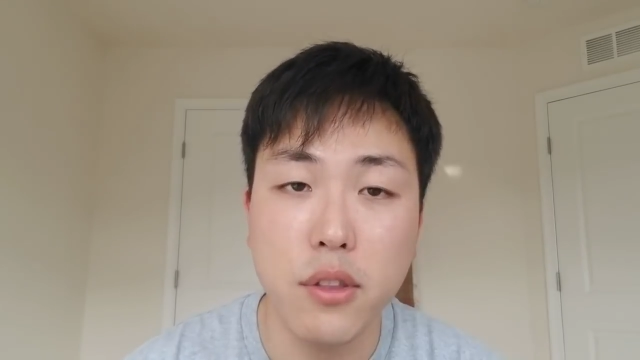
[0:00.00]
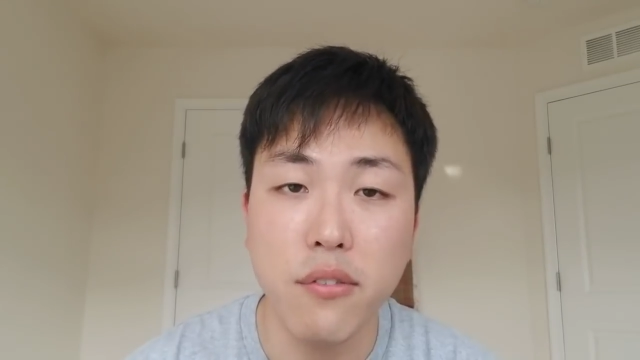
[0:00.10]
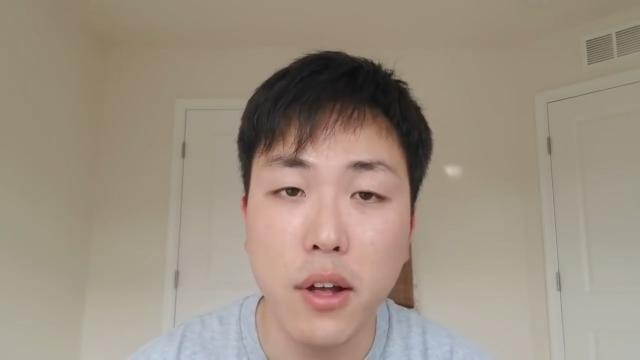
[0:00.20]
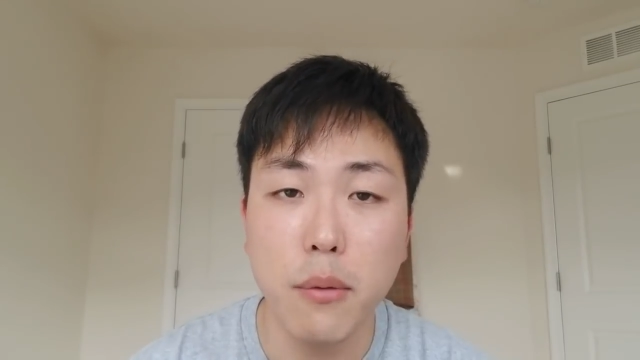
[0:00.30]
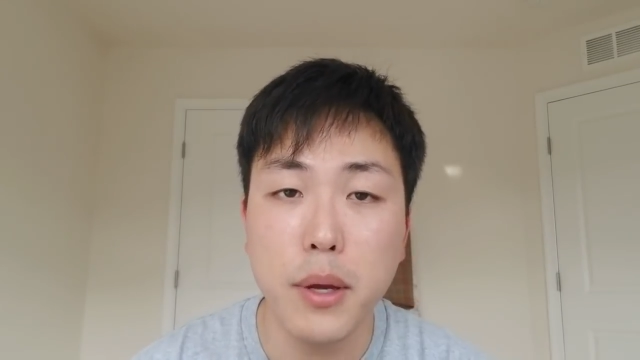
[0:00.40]

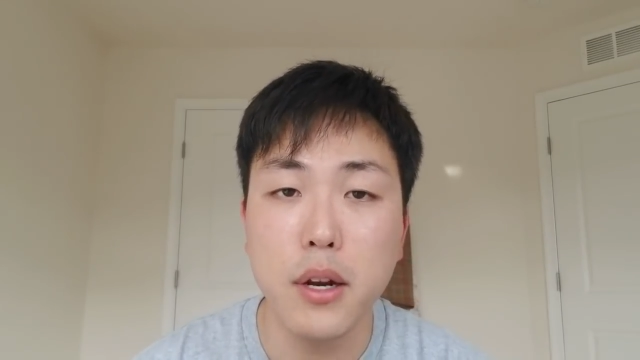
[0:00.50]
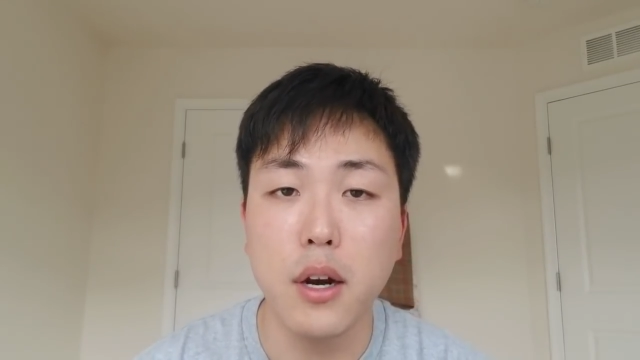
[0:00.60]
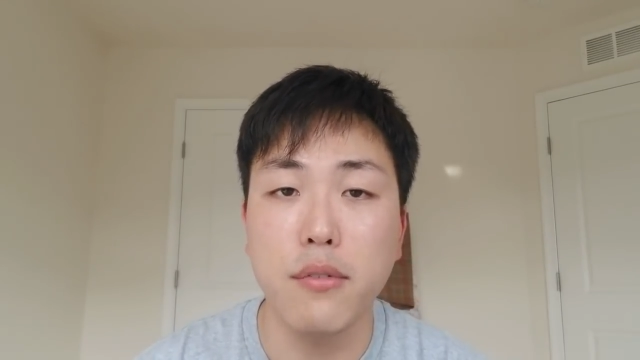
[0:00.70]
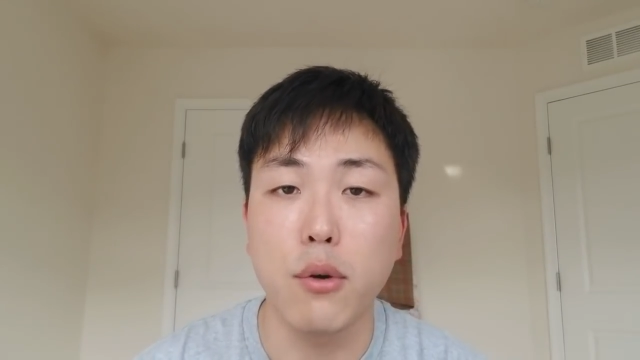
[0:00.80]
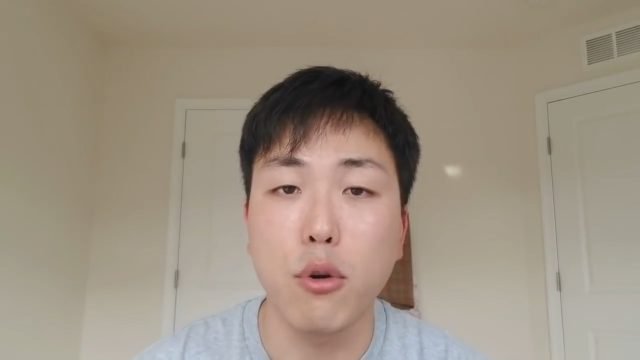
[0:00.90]
Development
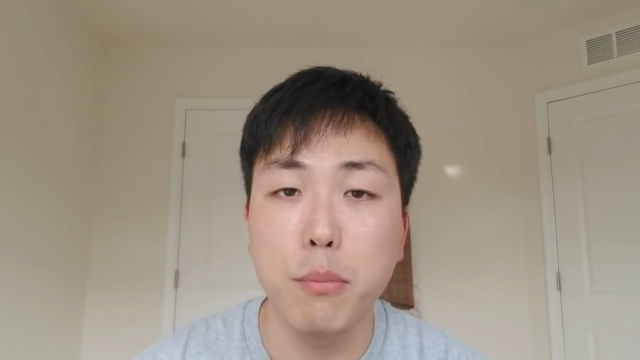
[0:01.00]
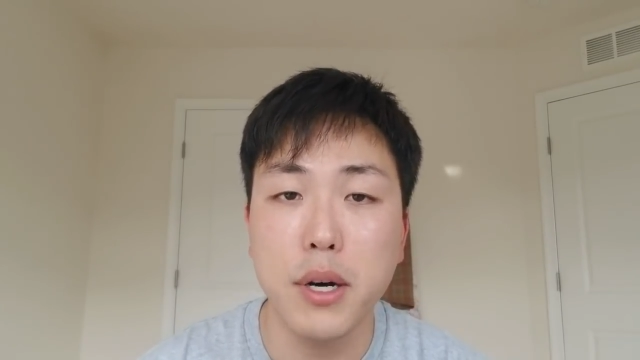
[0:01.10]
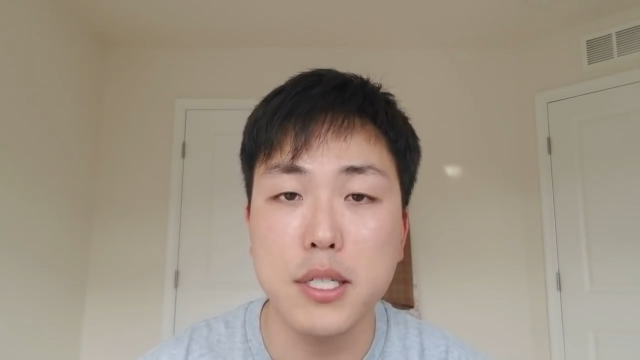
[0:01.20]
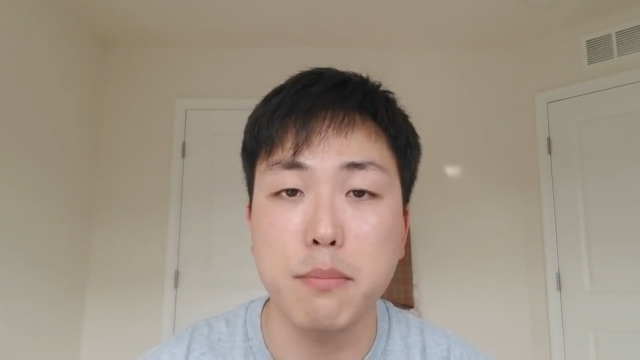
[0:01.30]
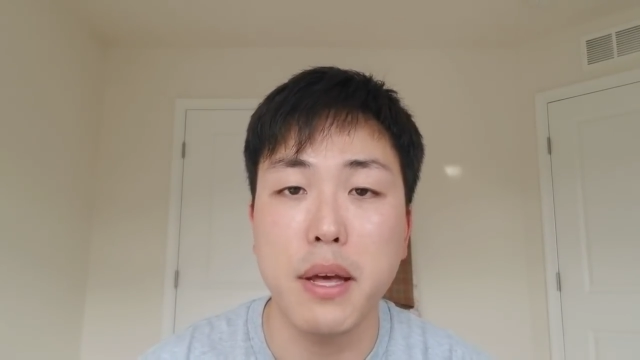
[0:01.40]
of a
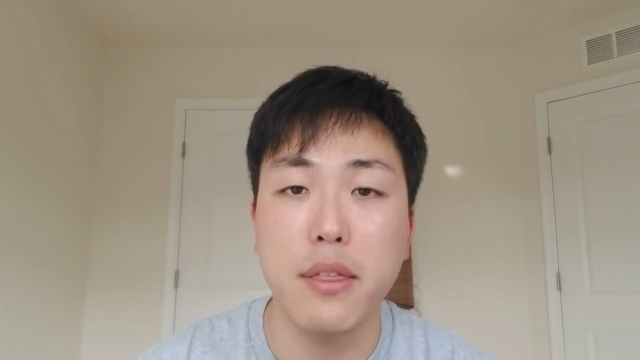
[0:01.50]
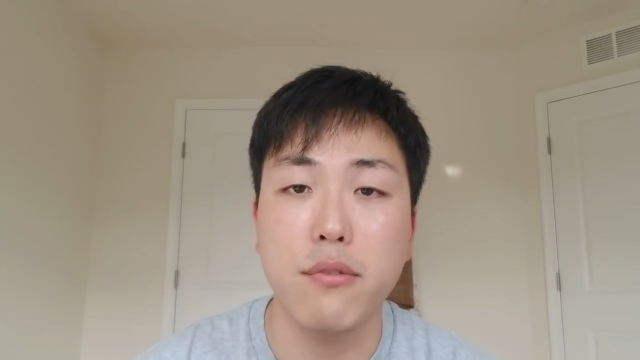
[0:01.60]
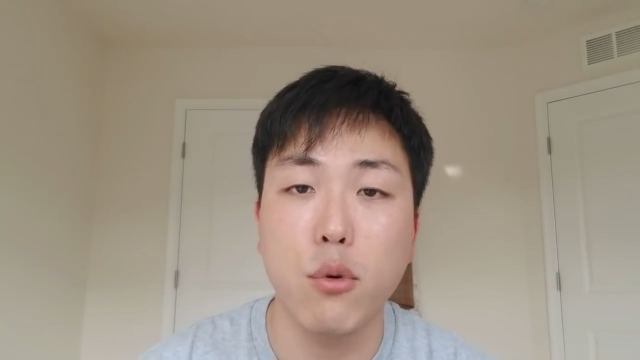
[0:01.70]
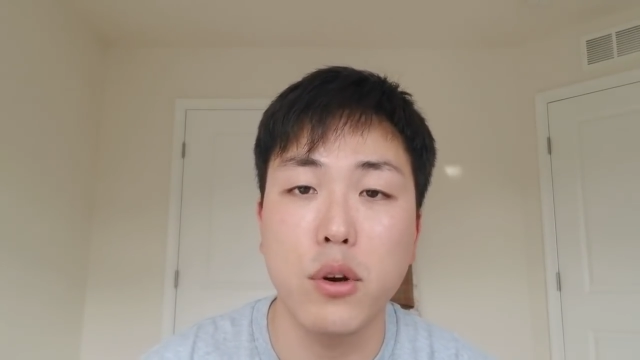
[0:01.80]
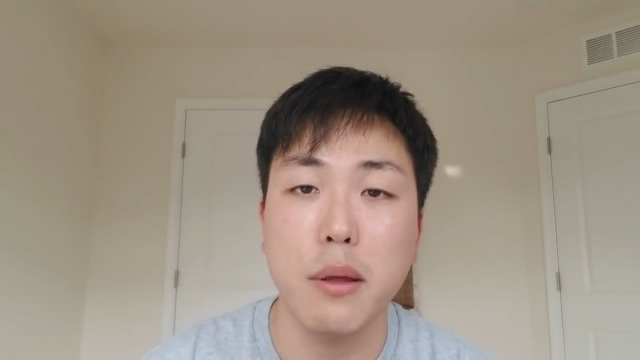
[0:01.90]
robust method
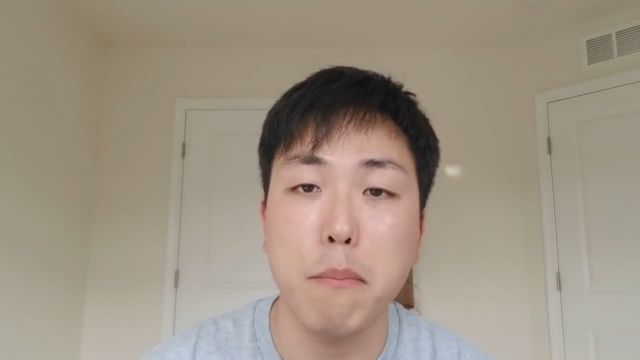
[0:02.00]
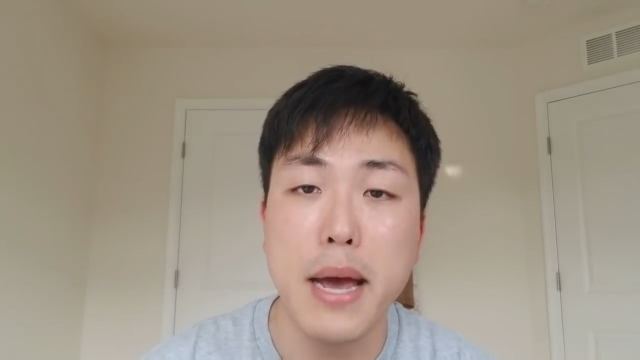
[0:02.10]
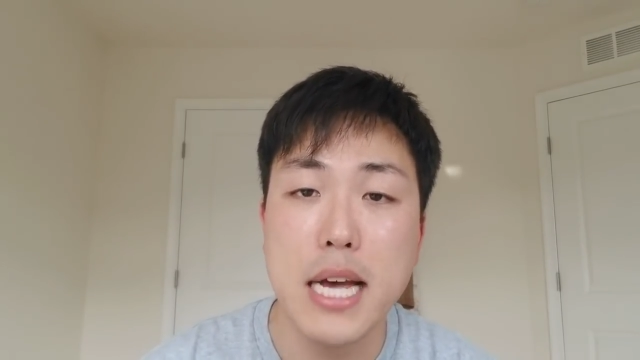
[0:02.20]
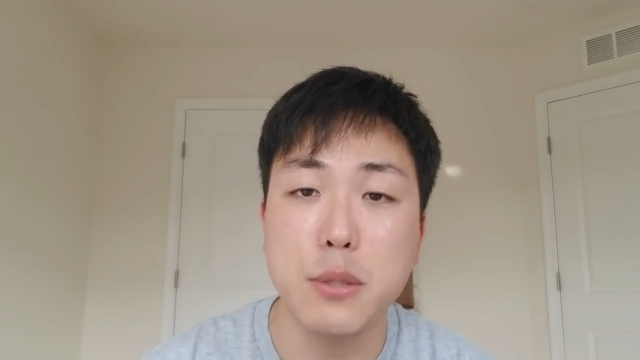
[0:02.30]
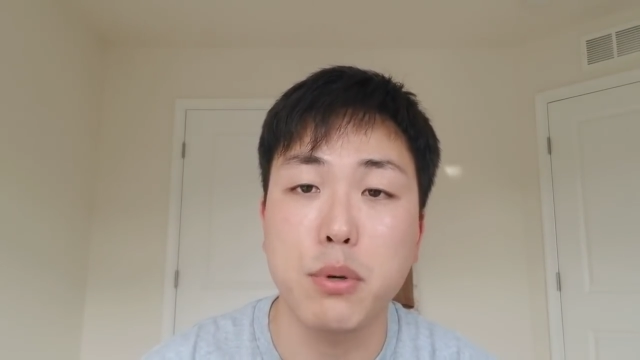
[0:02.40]
for the
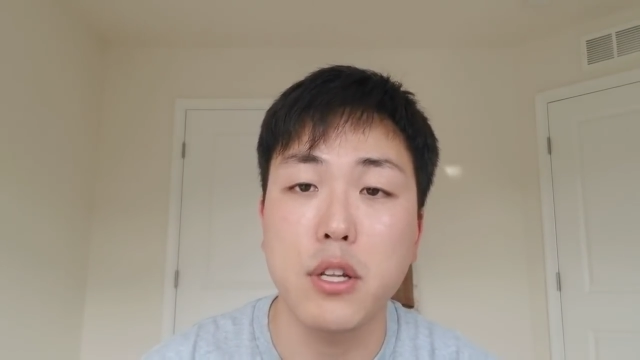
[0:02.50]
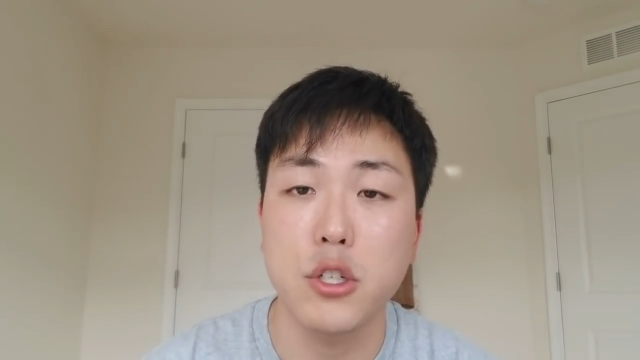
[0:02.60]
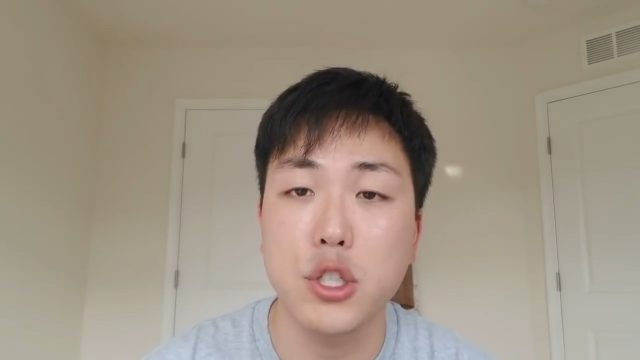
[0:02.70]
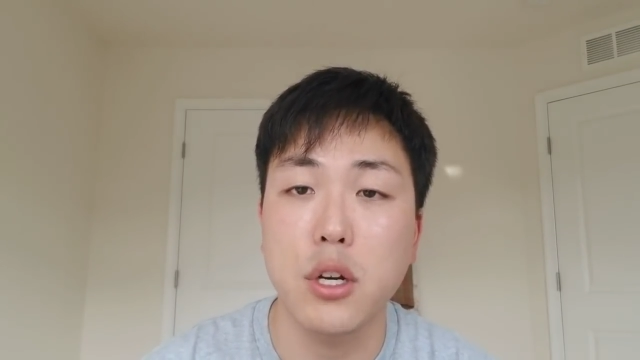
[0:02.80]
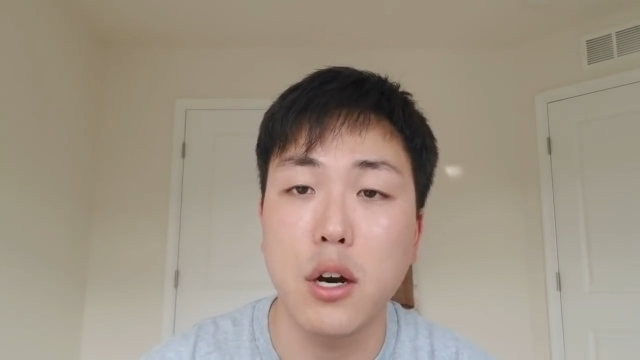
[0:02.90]
mass production